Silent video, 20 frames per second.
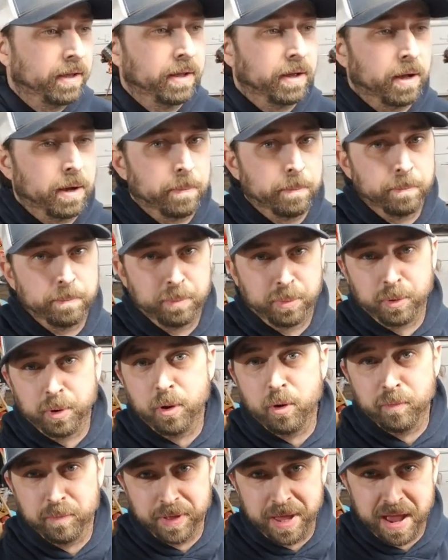I'm gonna
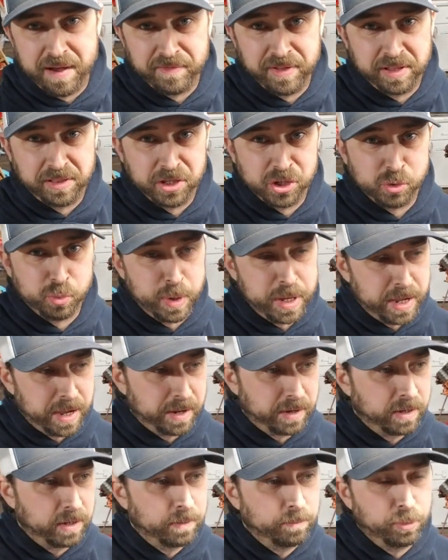hopefully have that this
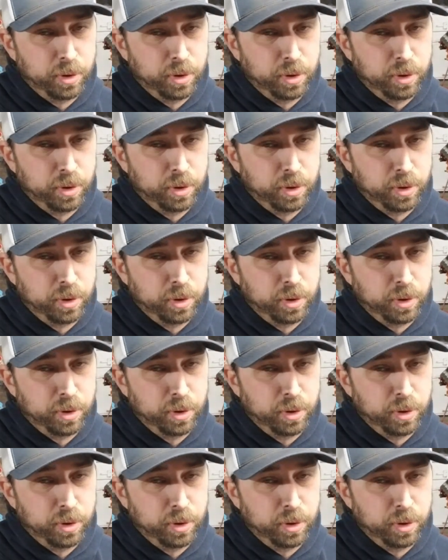weekend.